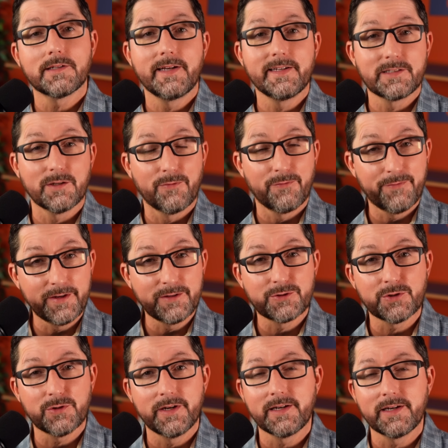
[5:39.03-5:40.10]
it's a
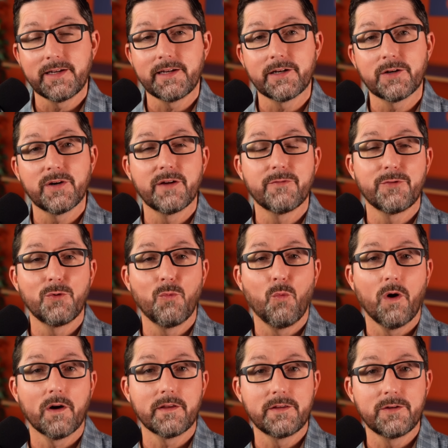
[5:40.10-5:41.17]
feature in here if you
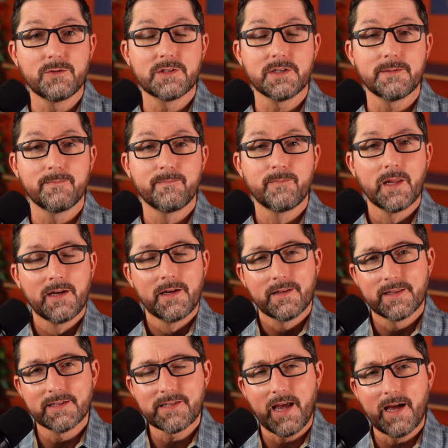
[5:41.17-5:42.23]
want to use it.
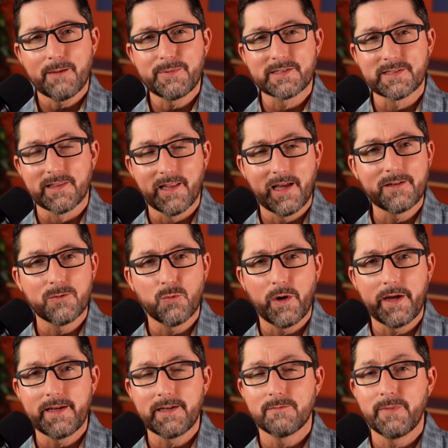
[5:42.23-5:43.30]
This app is
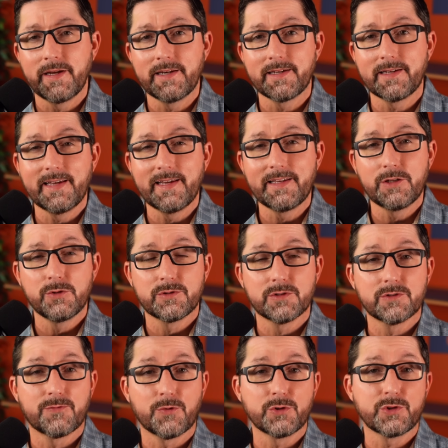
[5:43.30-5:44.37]
lightweight, meaning it
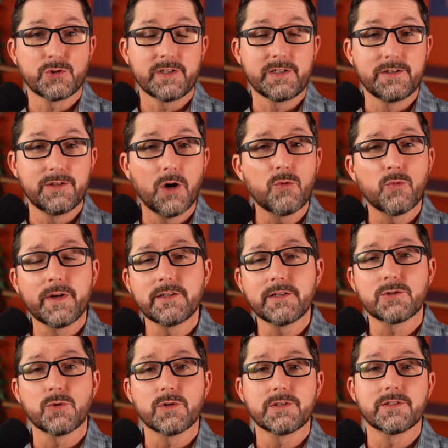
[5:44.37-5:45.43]
uses virtually no
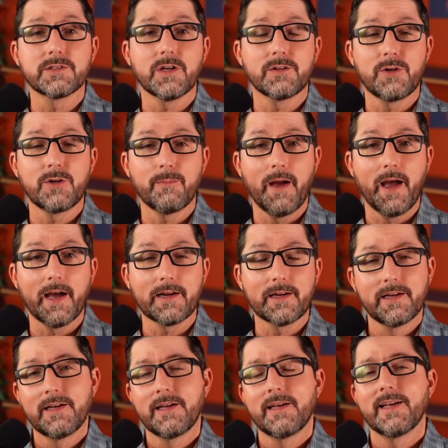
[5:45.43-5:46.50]
resources on your Mac.
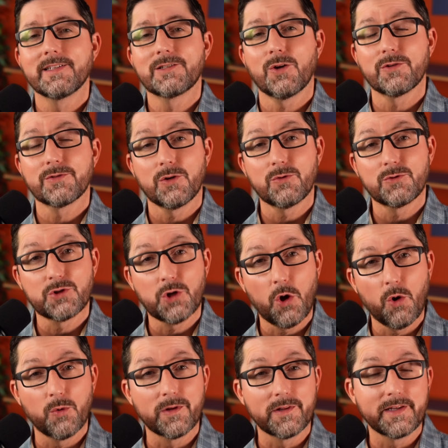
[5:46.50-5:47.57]
It's also
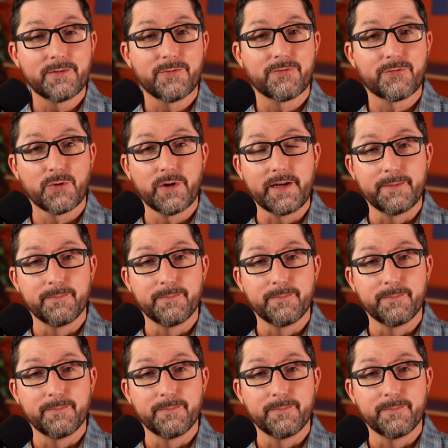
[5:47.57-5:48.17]
totally free.